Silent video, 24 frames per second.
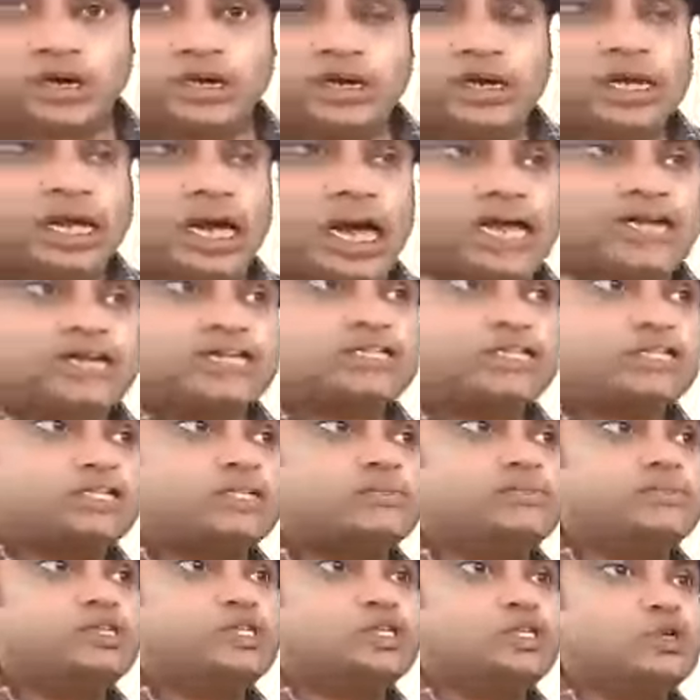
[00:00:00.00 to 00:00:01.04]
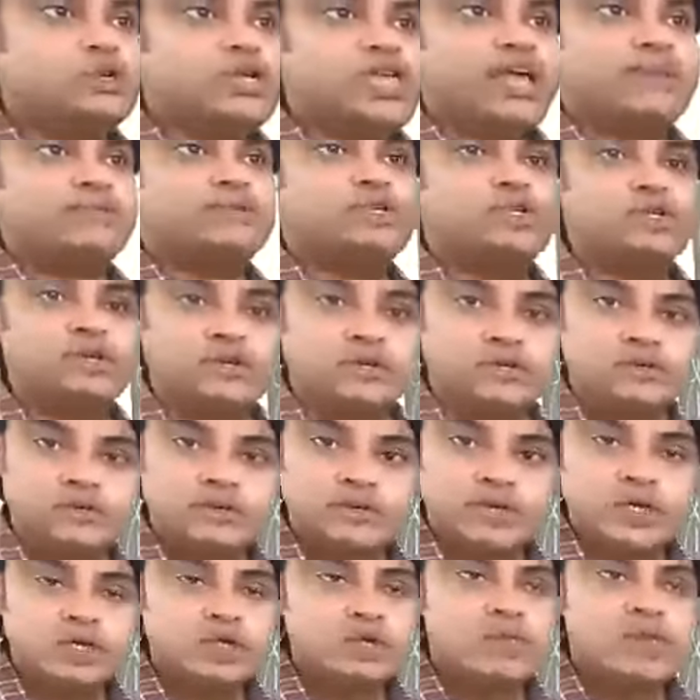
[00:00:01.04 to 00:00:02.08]
Annexation means to capture,
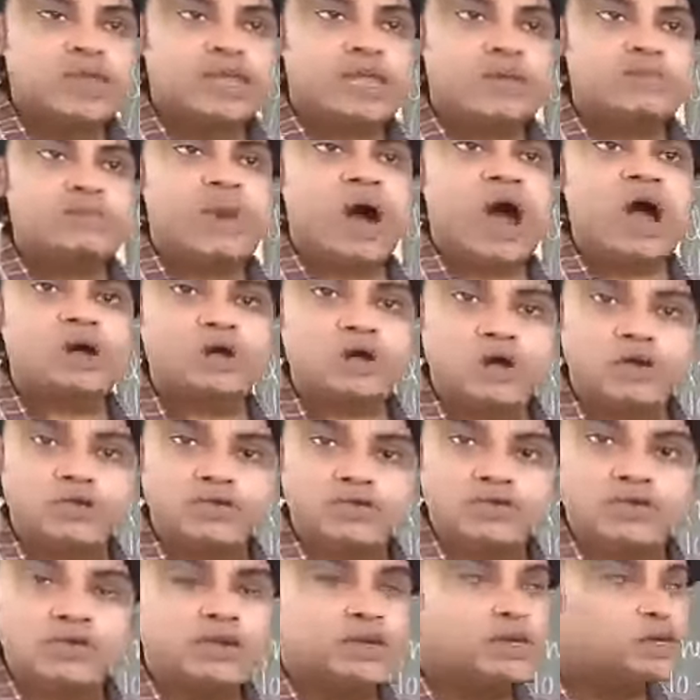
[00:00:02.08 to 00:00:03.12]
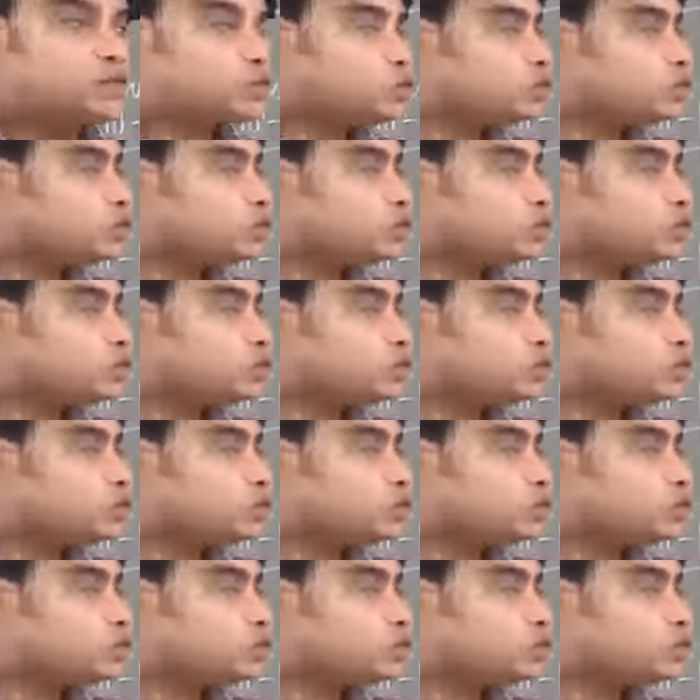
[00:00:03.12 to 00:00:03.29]
to make a part of.